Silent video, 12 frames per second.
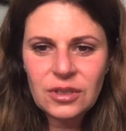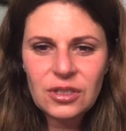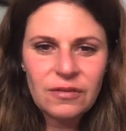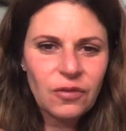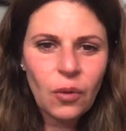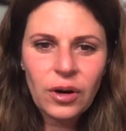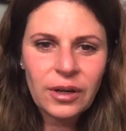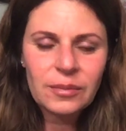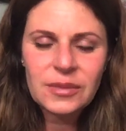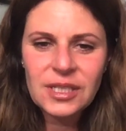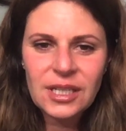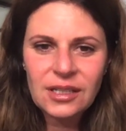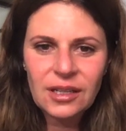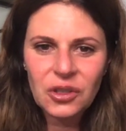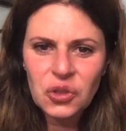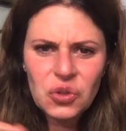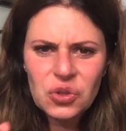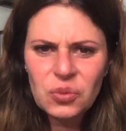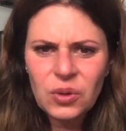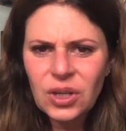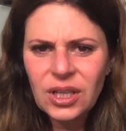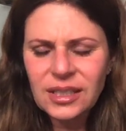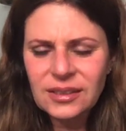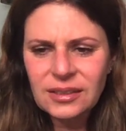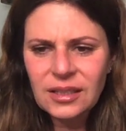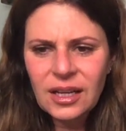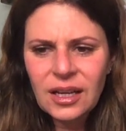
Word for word: deformed and unusual and